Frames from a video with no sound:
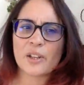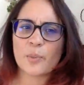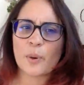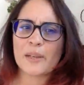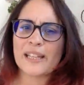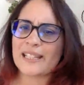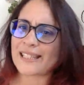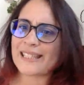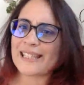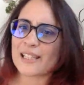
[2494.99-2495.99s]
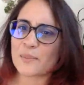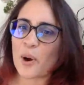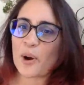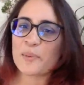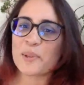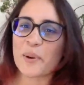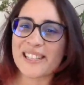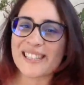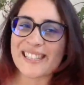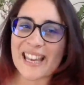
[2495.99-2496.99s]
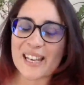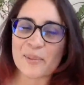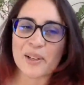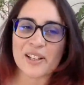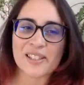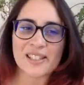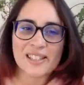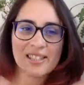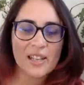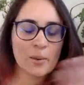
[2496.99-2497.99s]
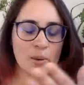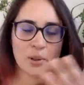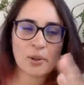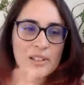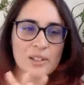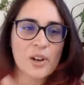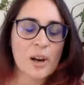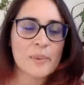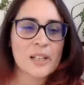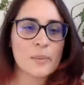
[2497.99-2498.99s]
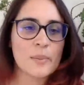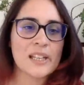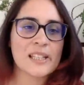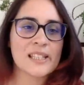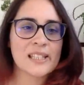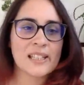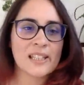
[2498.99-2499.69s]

you probably need to see this poem to understand it because it's, or you can describe it in a minute.